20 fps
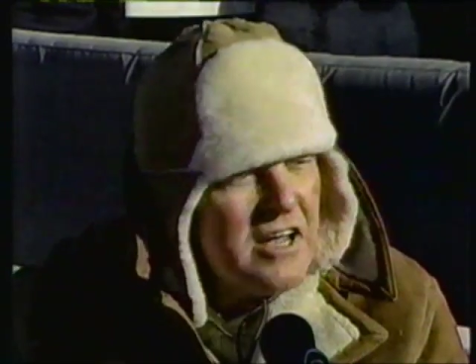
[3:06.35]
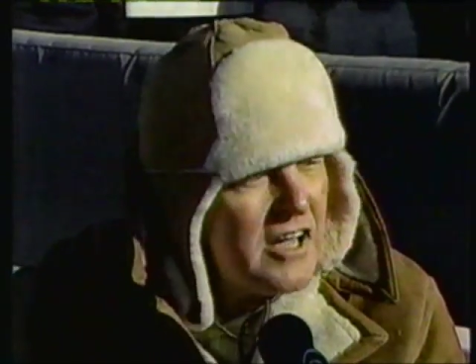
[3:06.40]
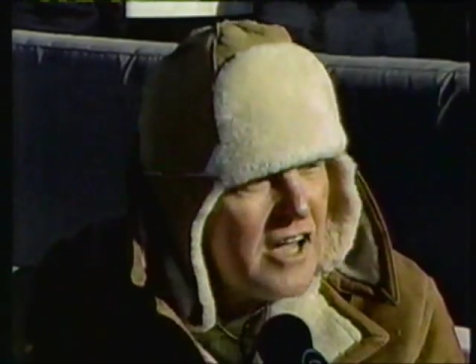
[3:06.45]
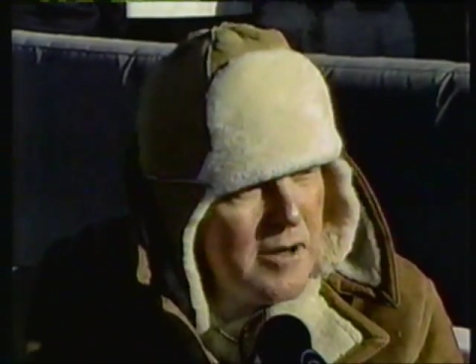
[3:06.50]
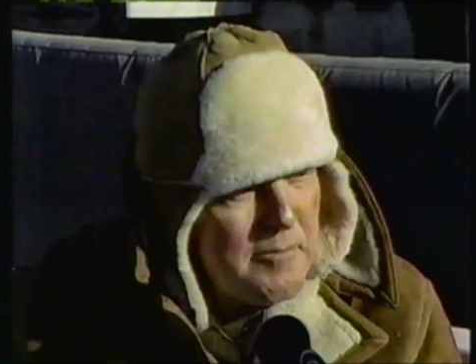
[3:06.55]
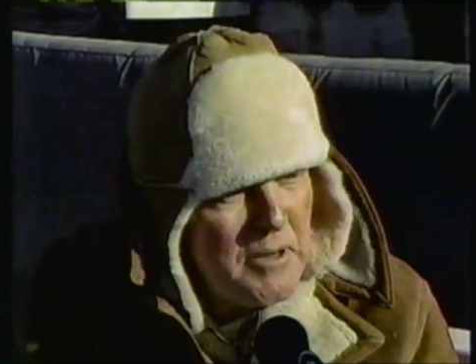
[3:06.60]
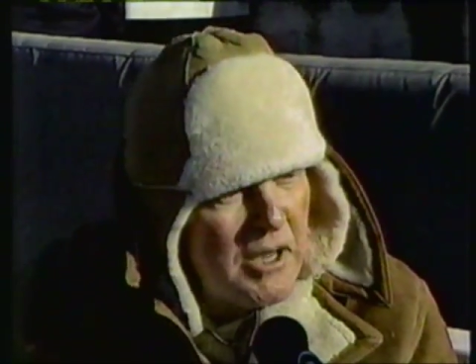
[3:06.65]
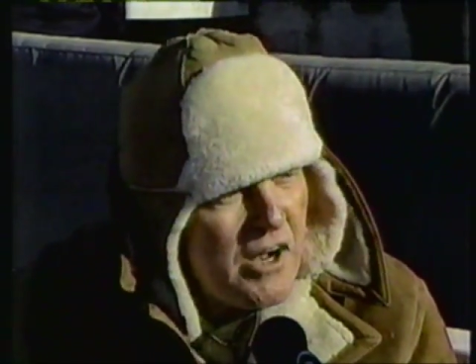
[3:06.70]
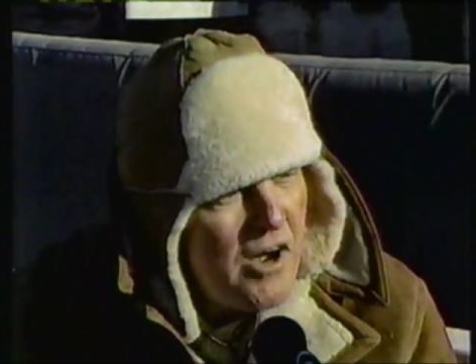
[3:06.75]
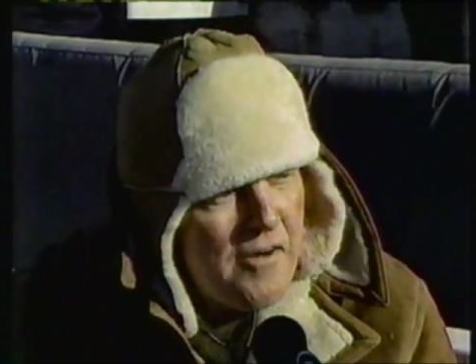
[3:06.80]

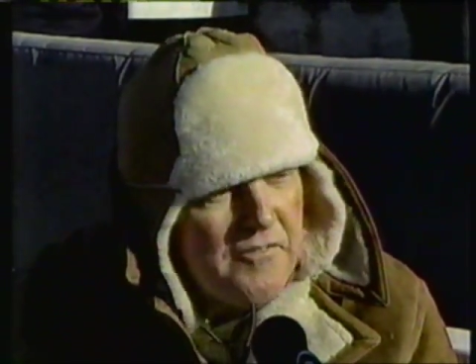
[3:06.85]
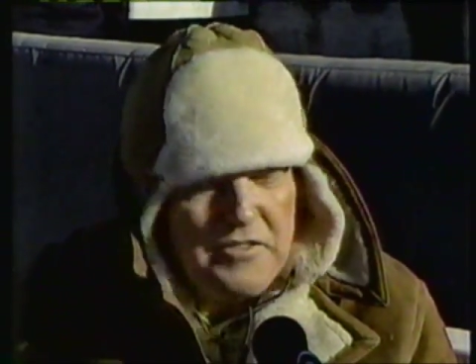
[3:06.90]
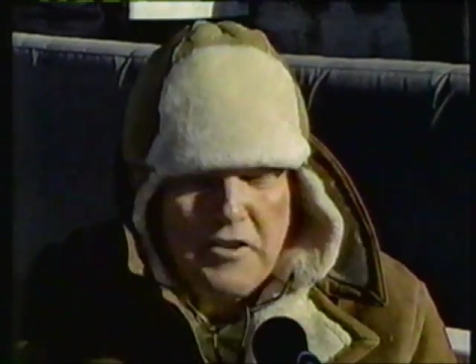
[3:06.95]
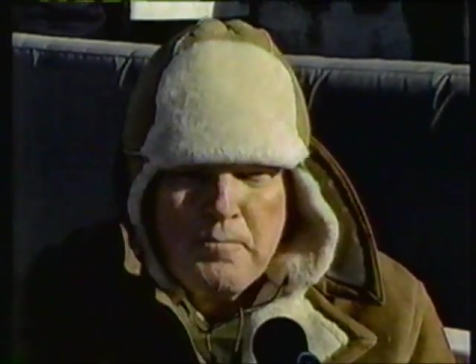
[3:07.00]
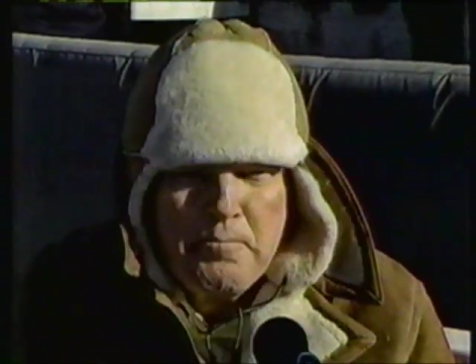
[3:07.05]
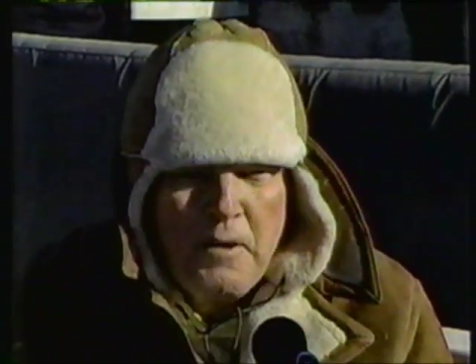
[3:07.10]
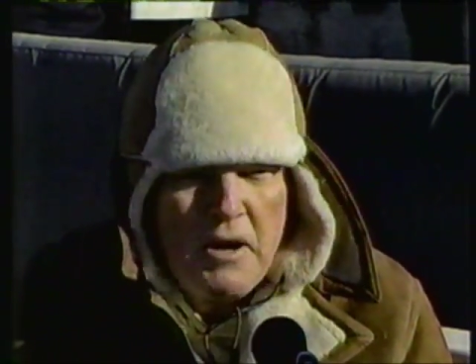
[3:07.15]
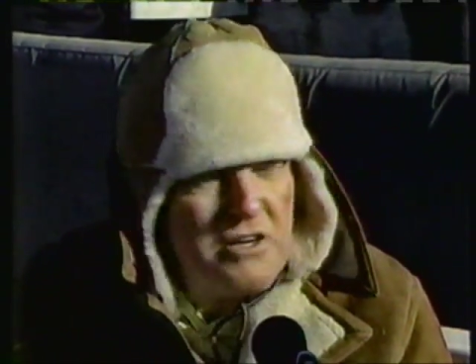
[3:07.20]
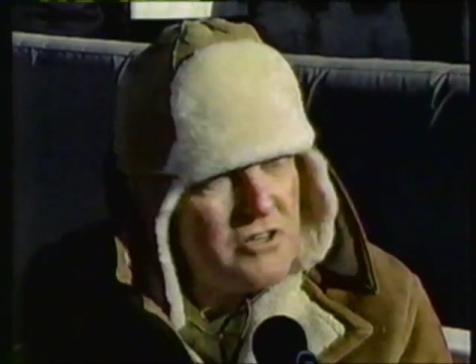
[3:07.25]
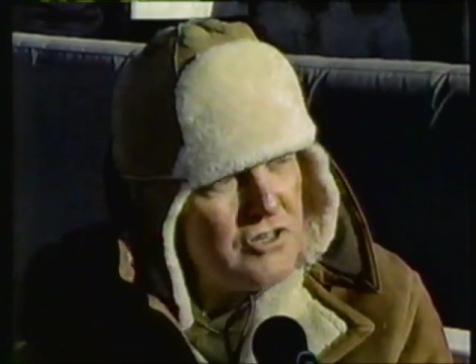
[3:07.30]
coming off the
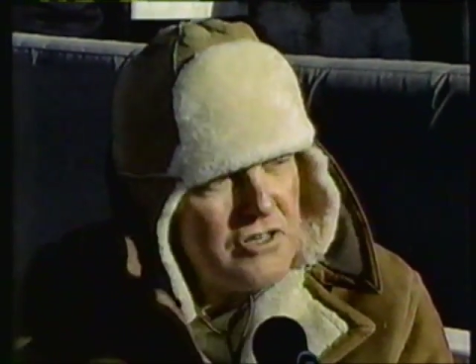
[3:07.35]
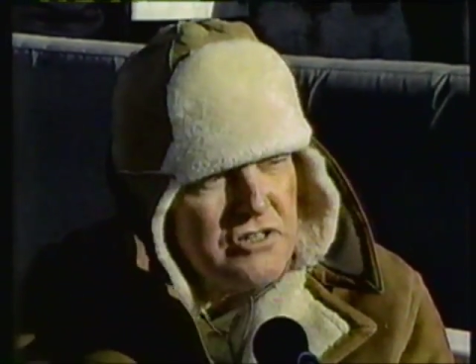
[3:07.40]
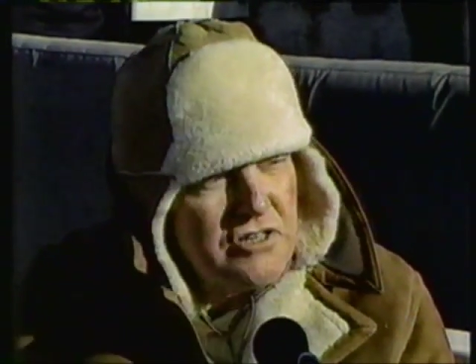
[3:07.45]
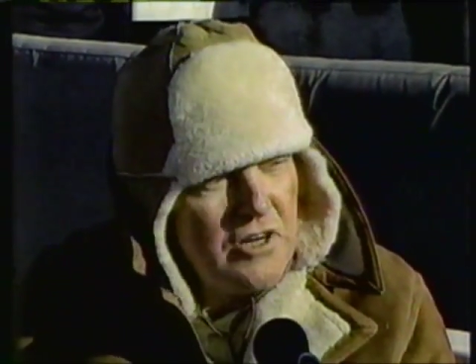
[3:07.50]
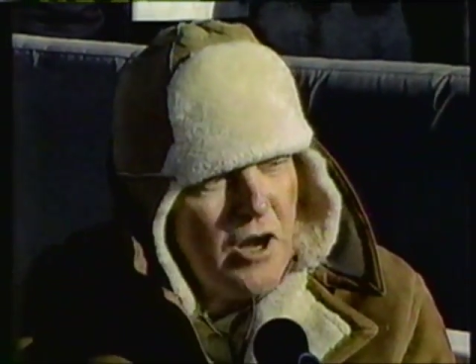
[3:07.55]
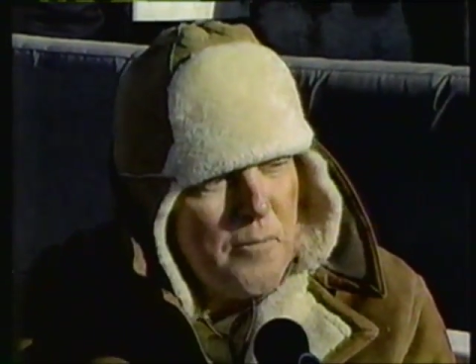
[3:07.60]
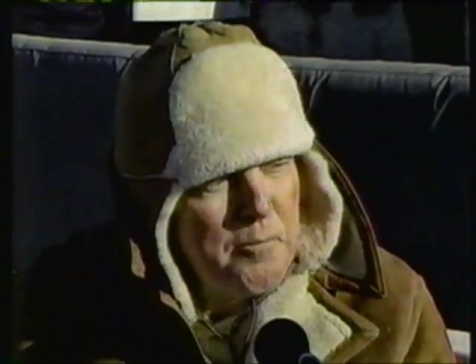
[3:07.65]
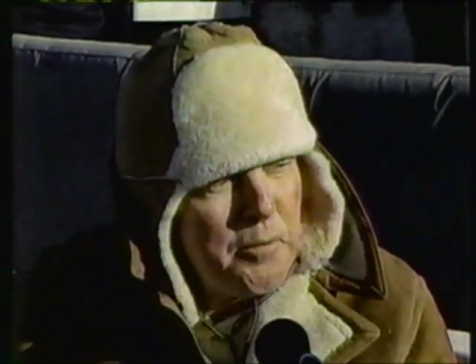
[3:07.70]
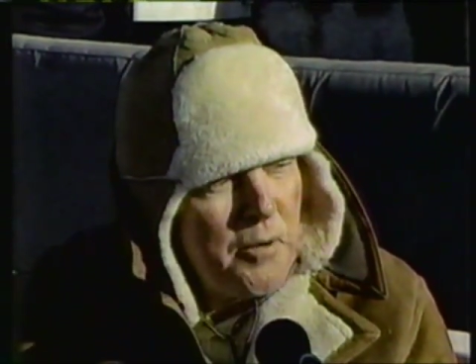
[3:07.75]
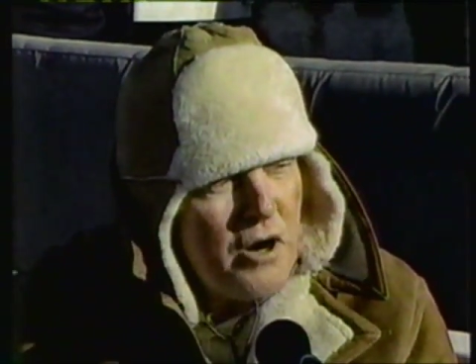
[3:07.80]
bench is
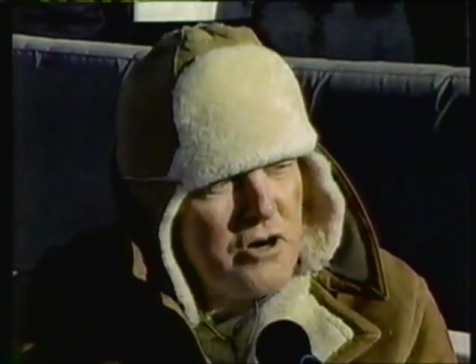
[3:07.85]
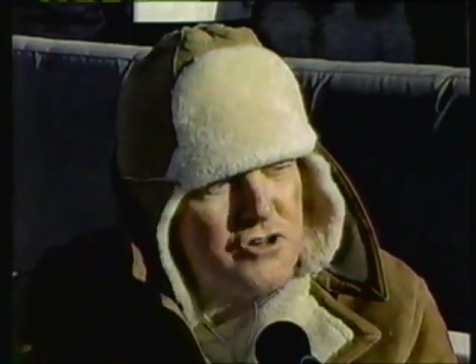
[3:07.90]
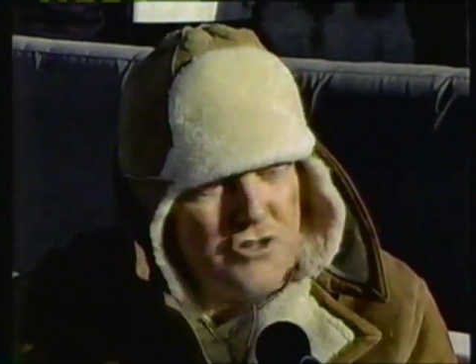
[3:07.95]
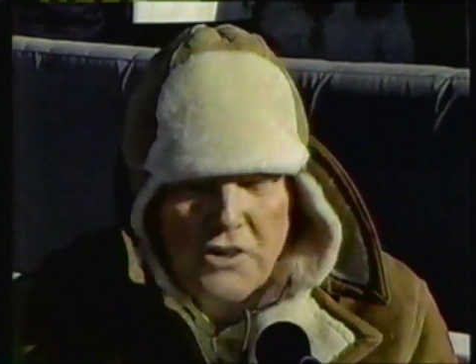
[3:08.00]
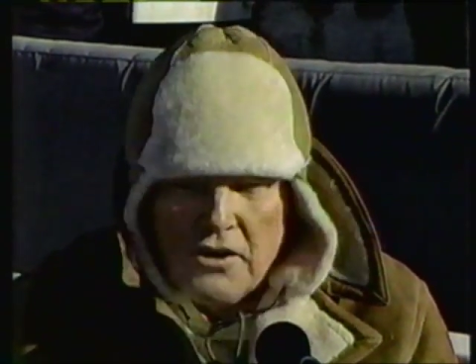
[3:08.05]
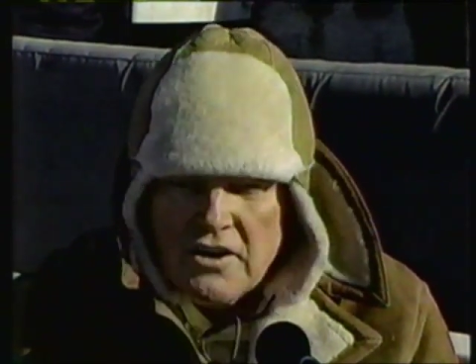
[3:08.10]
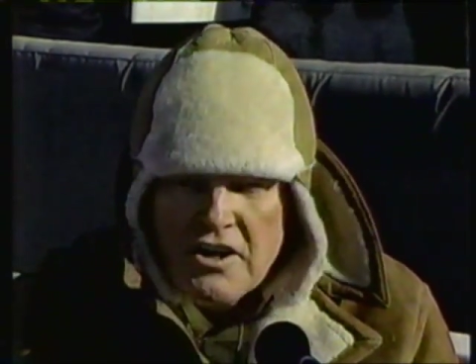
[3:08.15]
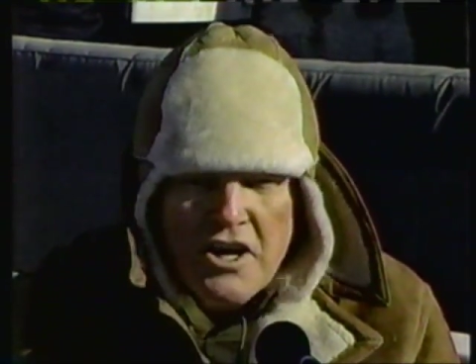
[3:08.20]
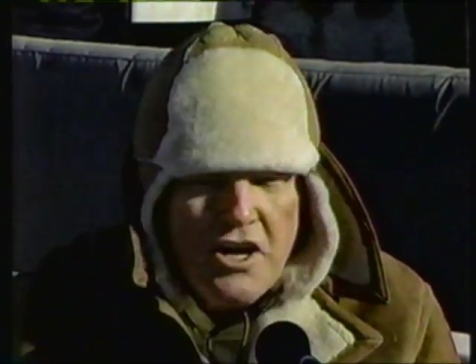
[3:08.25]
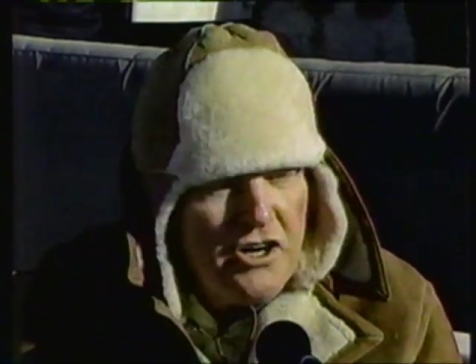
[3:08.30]
no pressure.